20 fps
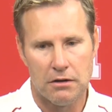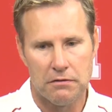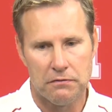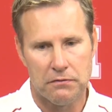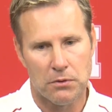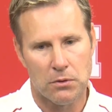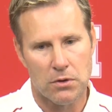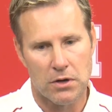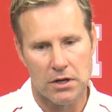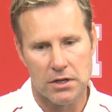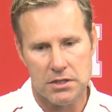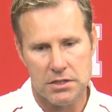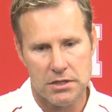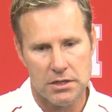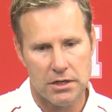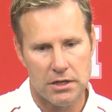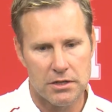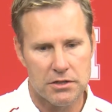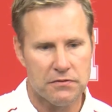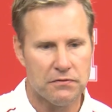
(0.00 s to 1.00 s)
for us.
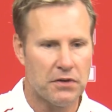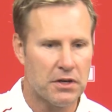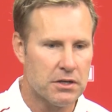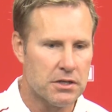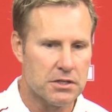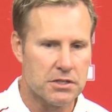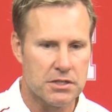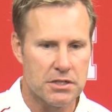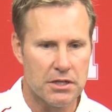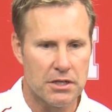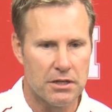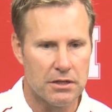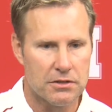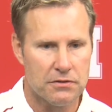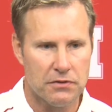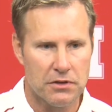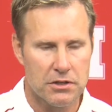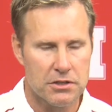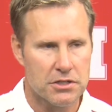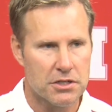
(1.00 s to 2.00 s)
And it's fun to see. It's
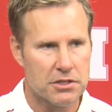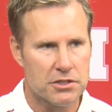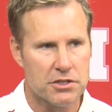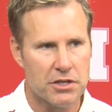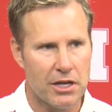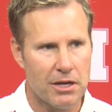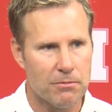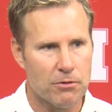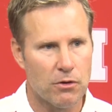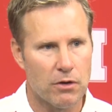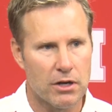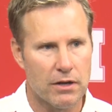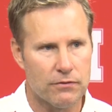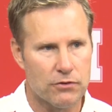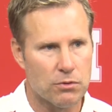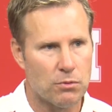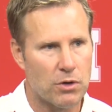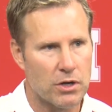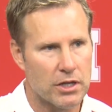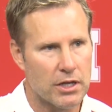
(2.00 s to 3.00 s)
fun to see Sam going up
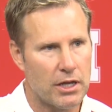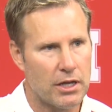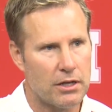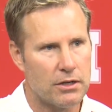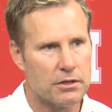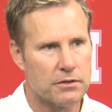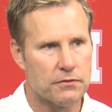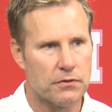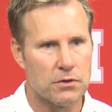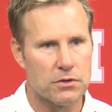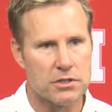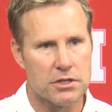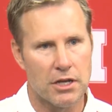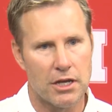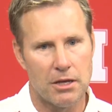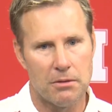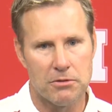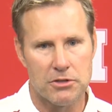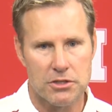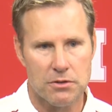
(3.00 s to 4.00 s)
28 in his first
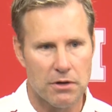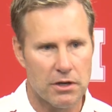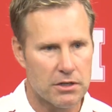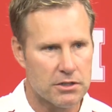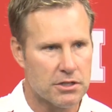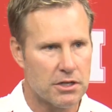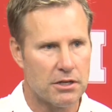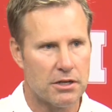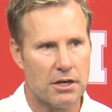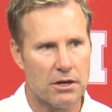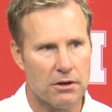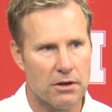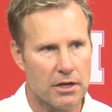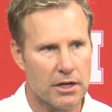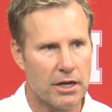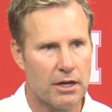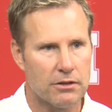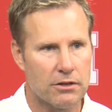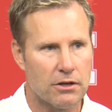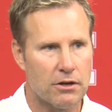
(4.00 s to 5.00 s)
game. It's great to see Derek
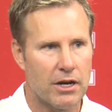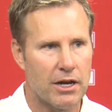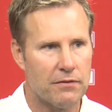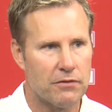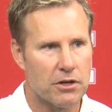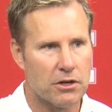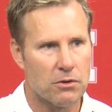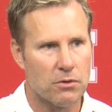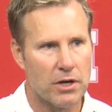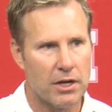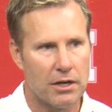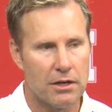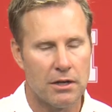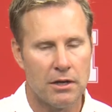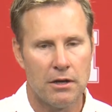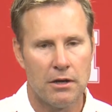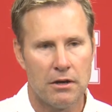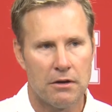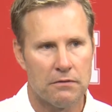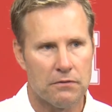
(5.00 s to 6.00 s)
out there having a great
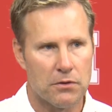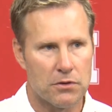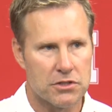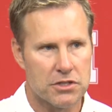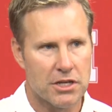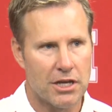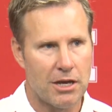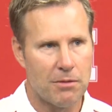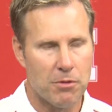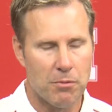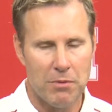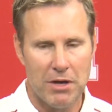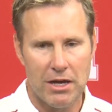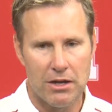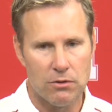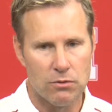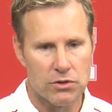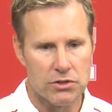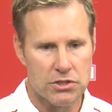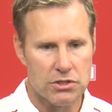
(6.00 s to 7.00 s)
first game.
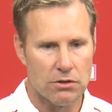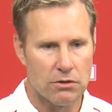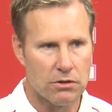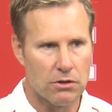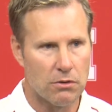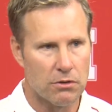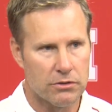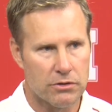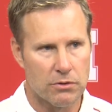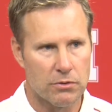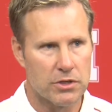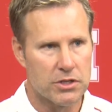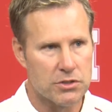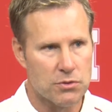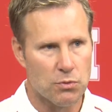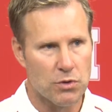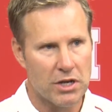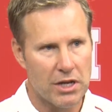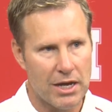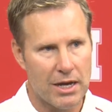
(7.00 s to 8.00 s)
Emmanuel's still going through his
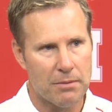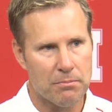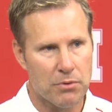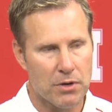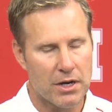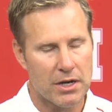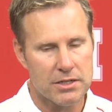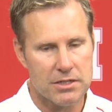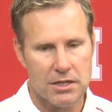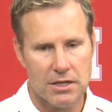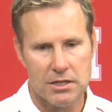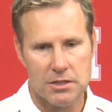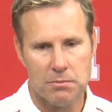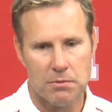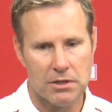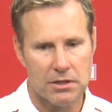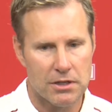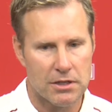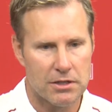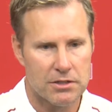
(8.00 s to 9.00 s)
rehab process,
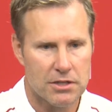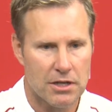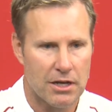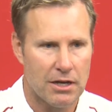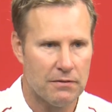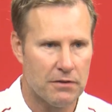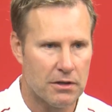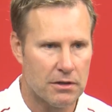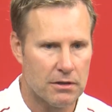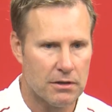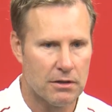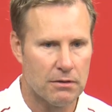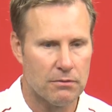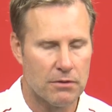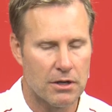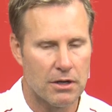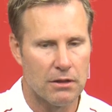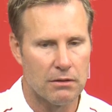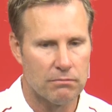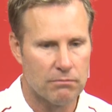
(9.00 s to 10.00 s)
but the kid's going to have
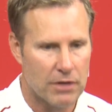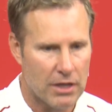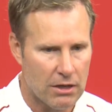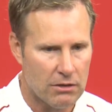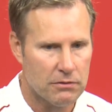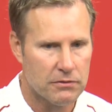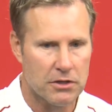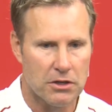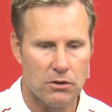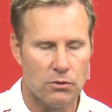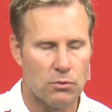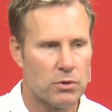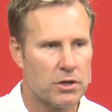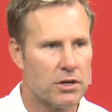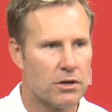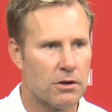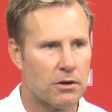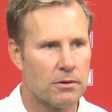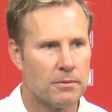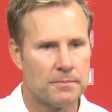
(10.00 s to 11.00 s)
a hell of a
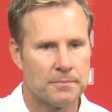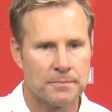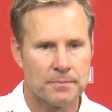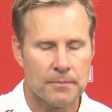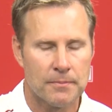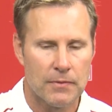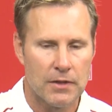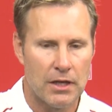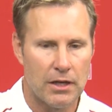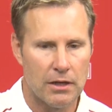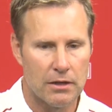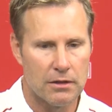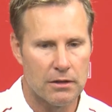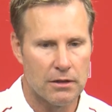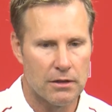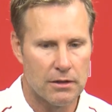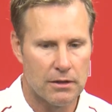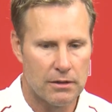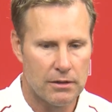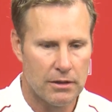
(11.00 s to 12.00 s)
career and
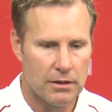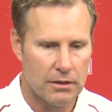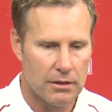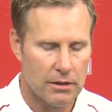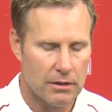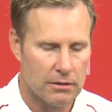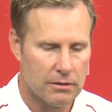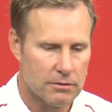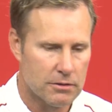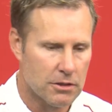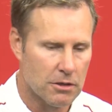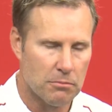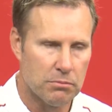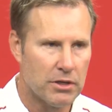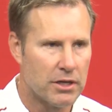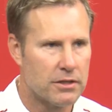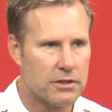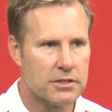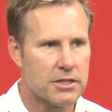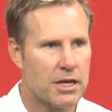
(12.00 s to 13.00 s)
going to
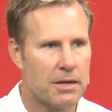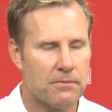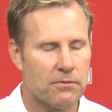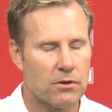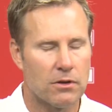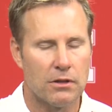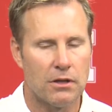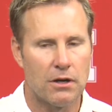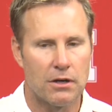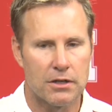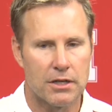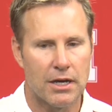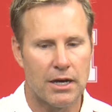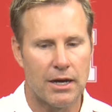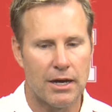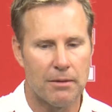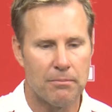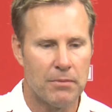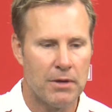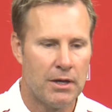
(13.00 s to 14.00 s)
play this game for a long
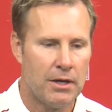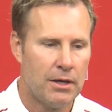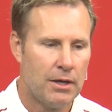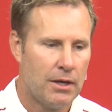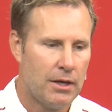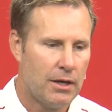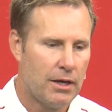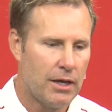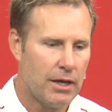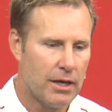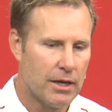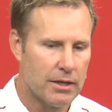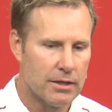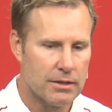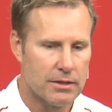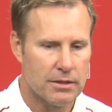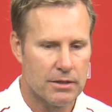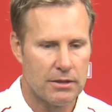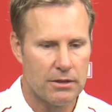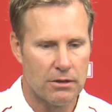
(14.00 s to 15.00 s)
time.
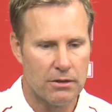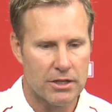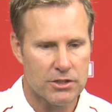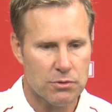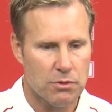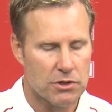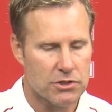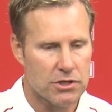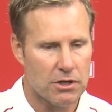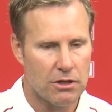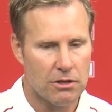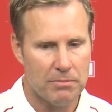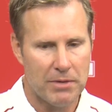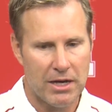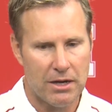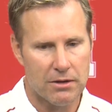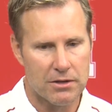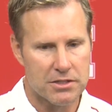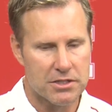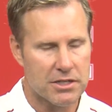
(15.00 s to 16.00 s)
And, you know, that's what it's all
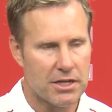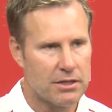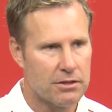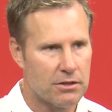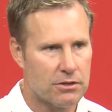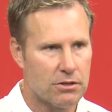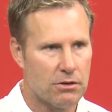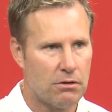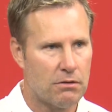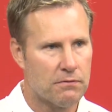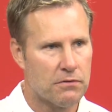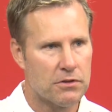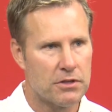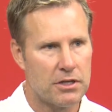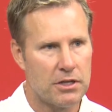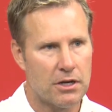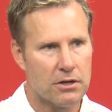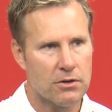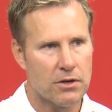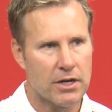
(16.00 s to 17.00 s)
about, is setting the tone for the
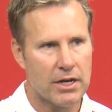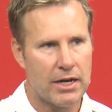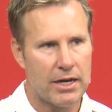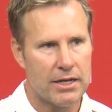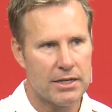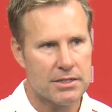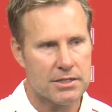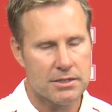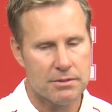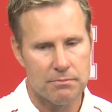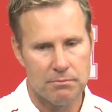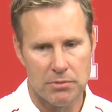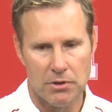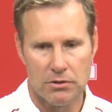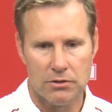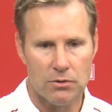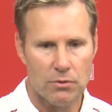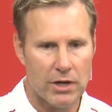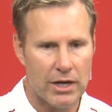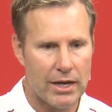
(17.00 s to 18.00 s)
younger guys,
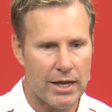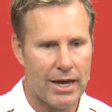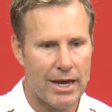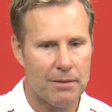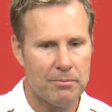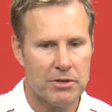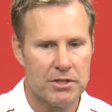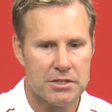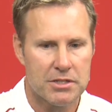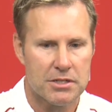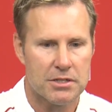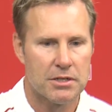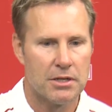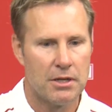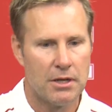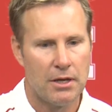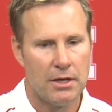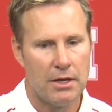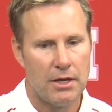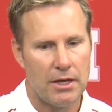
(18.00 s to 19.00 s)
building the right habits,
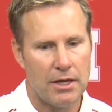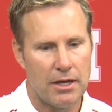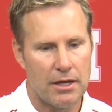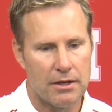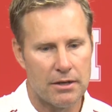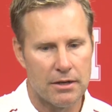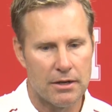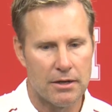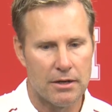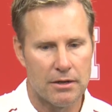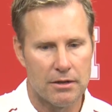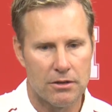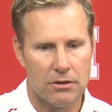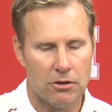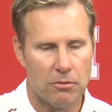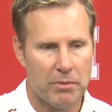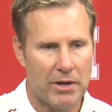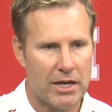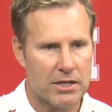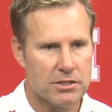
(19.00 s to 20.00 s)
and, you
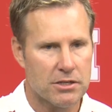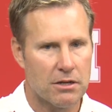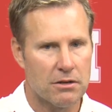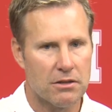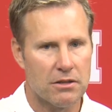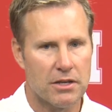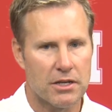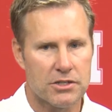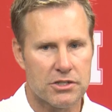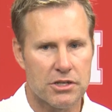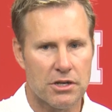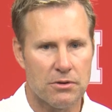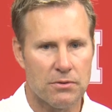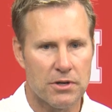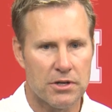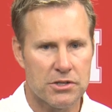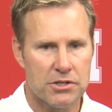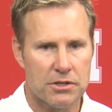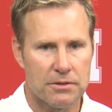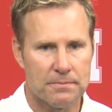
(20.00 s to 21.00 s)
know, pass on to the next
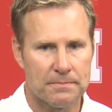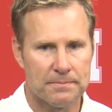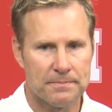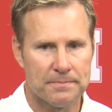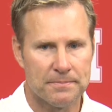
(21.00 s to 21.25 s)
generation.